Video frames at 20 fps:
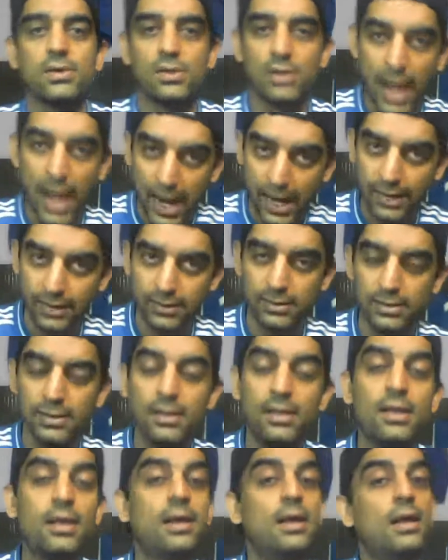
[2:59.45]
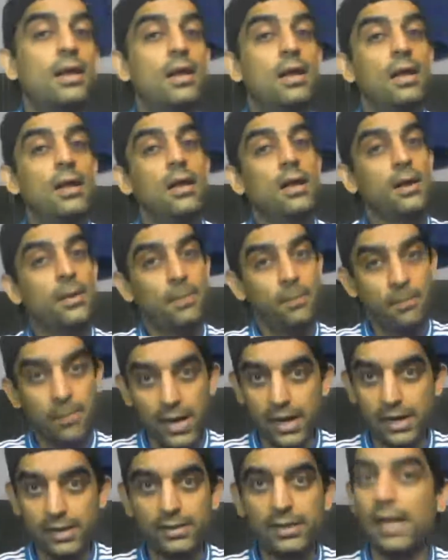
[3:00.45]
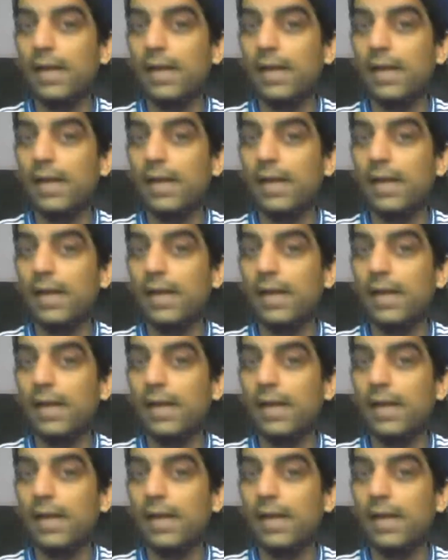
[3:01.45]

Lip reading: hand. But